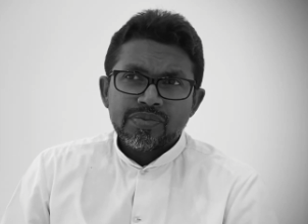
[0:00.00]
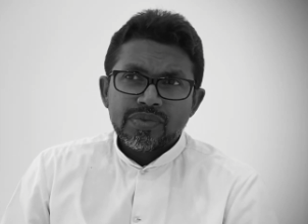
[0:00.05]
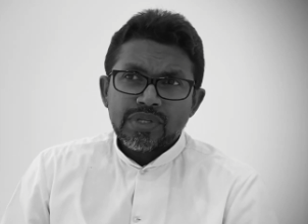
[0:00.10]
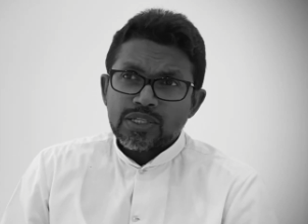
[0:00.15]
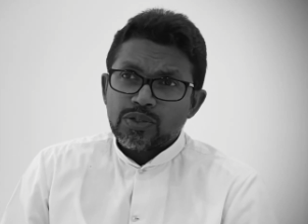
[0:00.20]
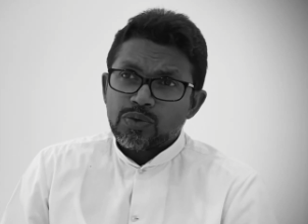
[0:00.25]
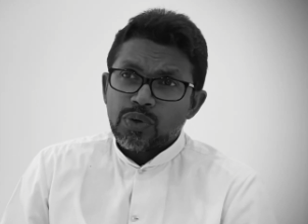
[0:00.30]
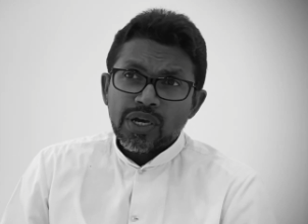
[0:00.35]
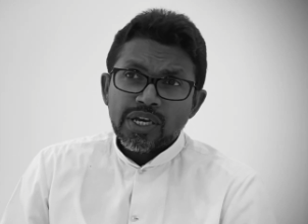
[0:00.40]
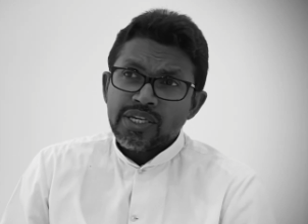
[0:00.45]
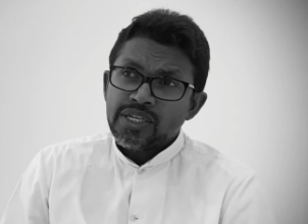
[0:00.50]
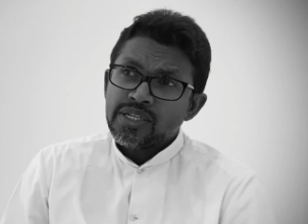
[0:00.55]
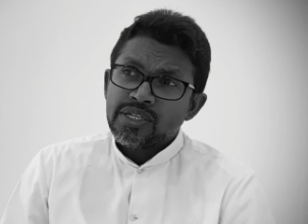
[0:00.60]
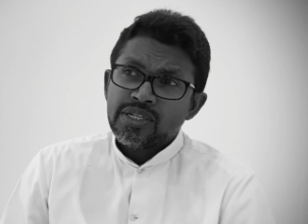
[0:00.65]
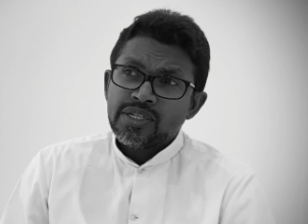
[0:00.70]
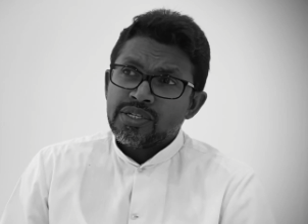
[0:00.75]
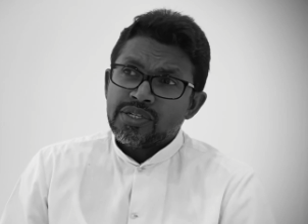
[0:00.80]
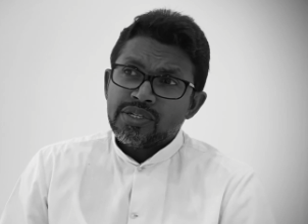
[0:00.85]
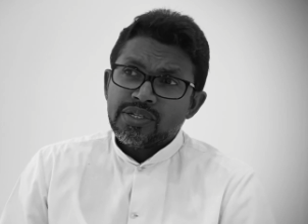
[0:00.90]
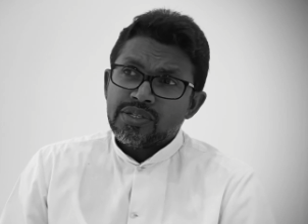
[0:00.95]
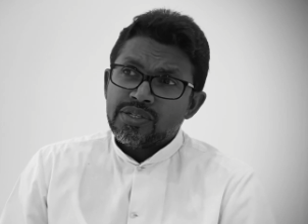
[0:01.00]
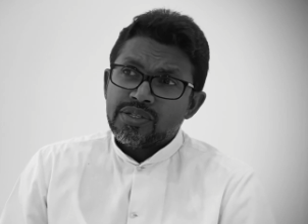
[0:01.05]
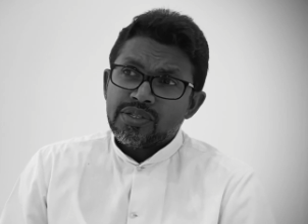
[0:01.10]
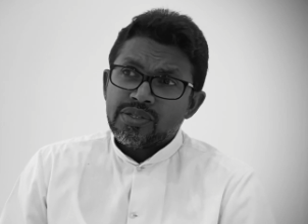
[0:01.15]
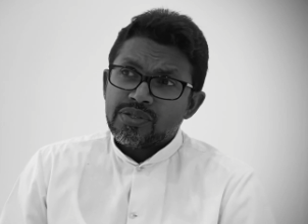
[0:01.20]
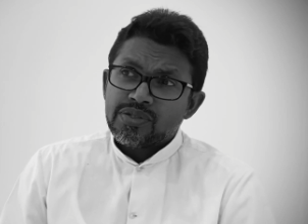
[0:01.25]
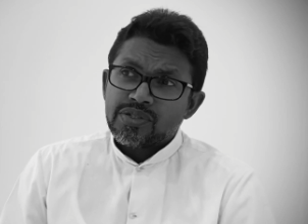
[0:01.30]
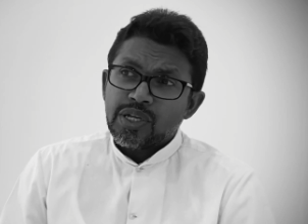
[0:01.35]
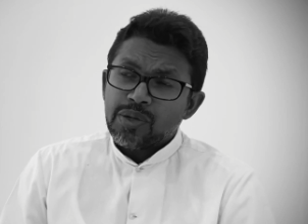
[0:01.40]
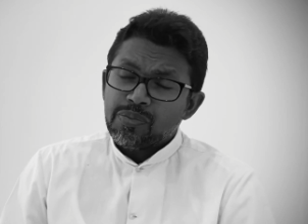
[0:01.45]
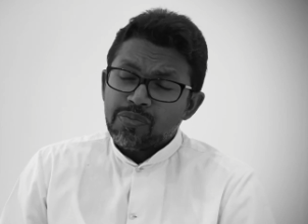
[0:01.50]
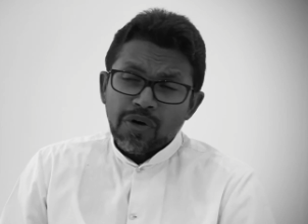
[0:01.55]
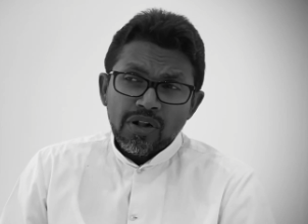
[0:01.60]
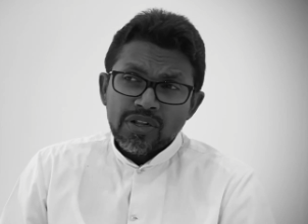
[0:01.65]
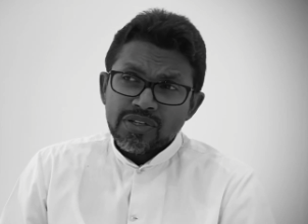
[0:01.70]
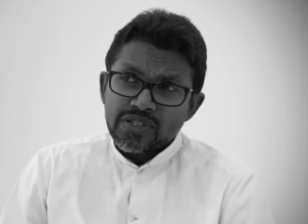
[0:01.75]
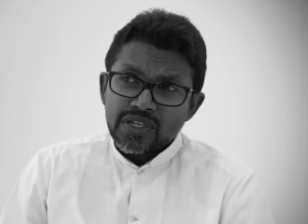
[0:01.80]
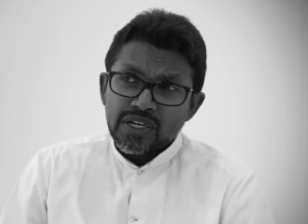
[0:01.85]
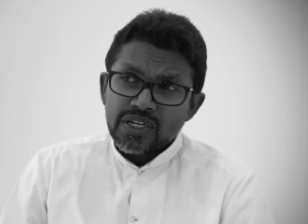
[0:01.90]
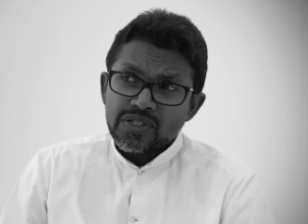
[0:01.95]
That's why St. Paul
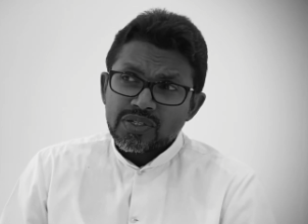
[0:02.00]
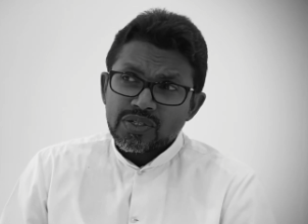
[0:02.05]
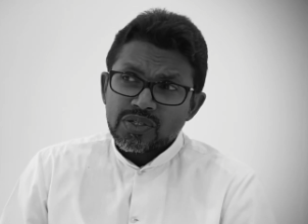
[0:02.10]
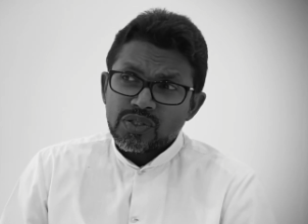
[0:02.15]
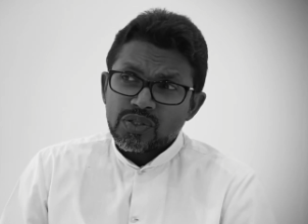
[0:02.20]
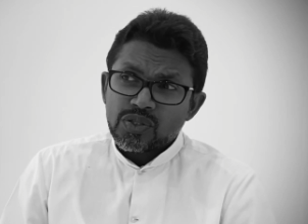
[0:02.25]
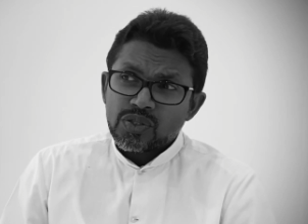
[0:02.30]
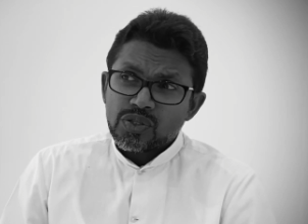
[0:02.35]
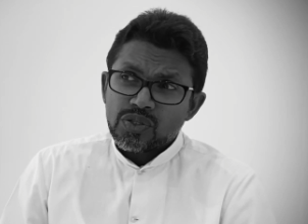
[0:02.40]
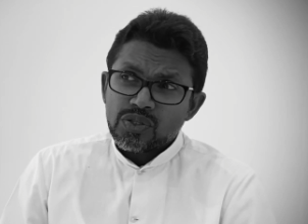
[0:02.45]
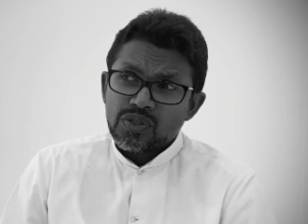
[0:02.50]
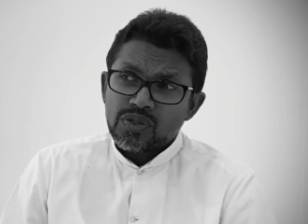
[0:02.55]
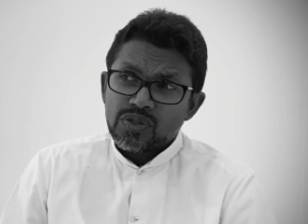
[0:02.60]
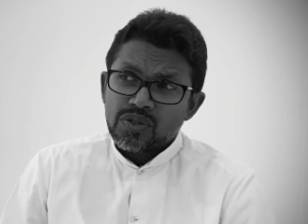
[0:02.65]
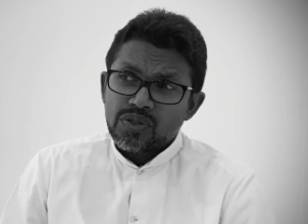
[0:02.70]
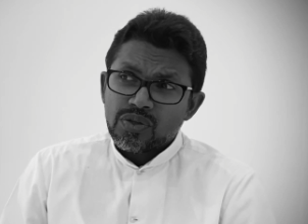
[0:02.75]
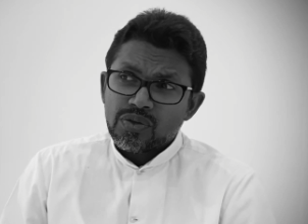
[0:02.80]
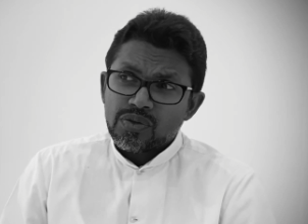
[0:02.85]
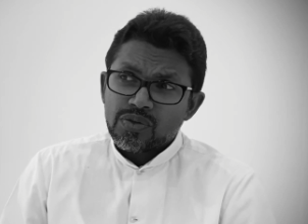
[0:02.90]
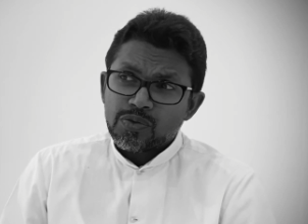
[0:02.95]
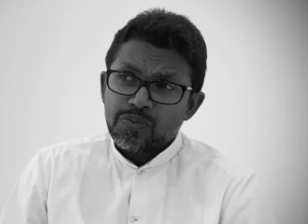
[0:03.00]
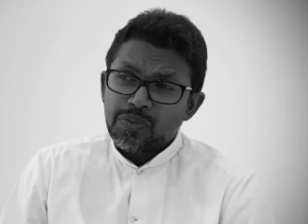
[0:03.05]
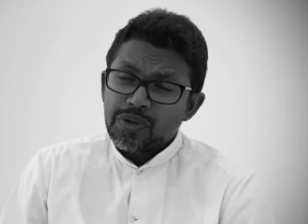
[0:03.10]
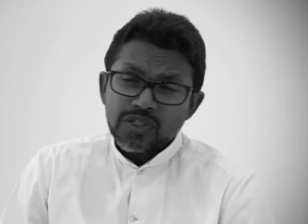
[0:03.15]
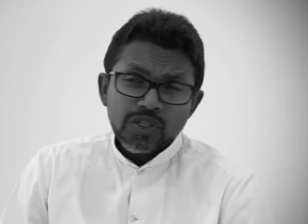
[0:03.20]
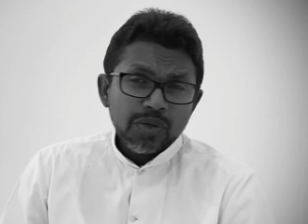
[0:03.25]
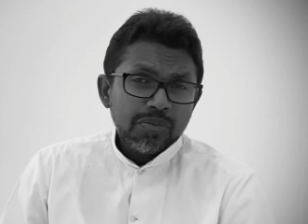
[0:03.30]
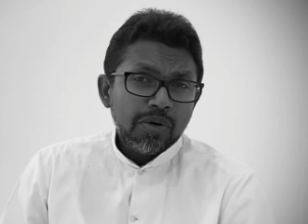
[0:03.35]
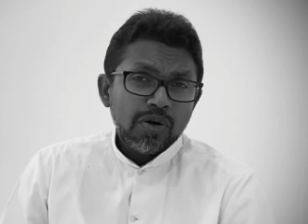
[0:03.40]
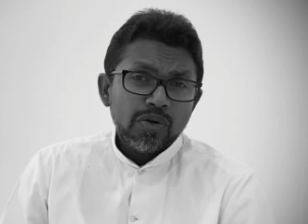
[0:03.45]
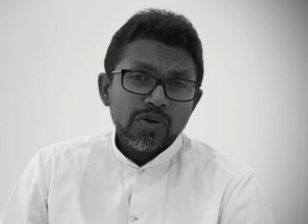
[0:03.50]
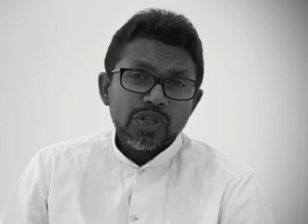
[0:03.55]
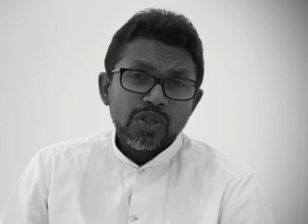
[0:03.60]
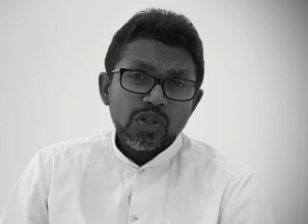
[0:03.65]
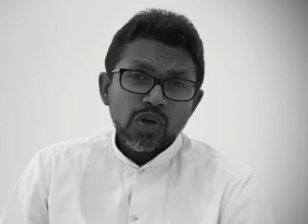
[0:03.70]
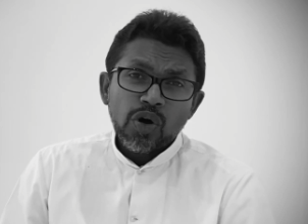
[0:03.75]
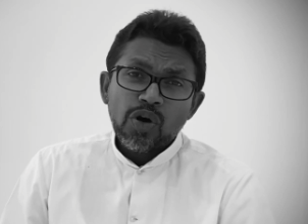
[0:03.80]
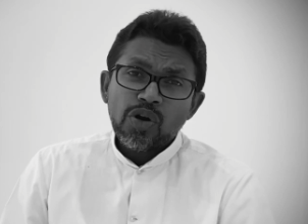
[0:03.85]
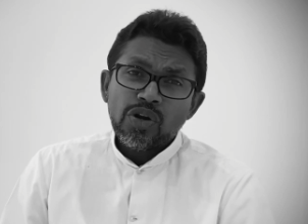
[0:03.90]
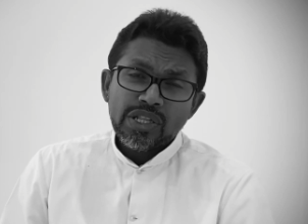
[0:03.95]
says, speaks about a
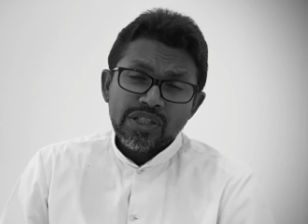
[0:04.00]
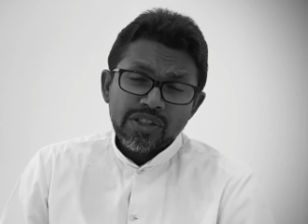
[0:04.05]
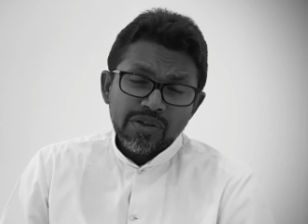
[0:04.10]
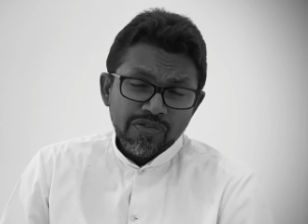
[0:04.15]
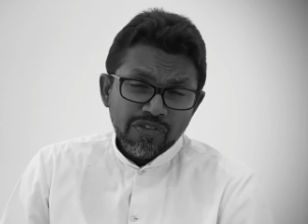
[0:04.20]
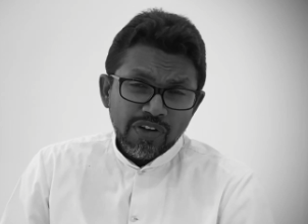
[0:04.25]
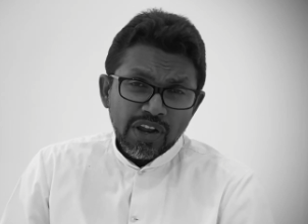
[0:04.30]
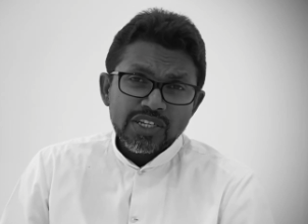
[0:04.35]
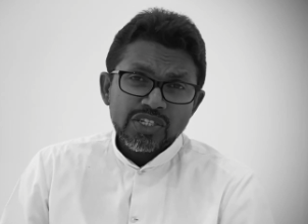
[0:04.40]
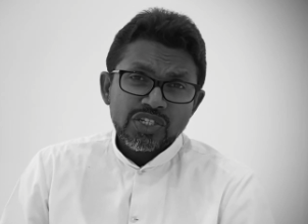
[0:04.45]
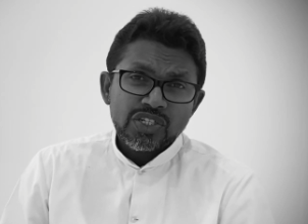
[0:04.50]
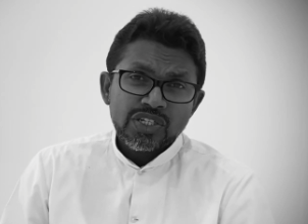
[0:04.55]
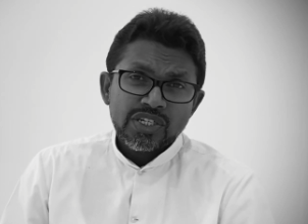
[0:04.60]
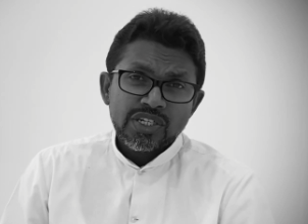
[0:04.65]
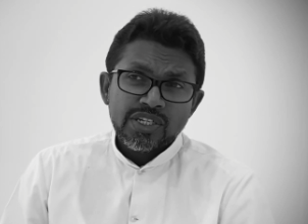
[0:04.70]
thorn in the flesh.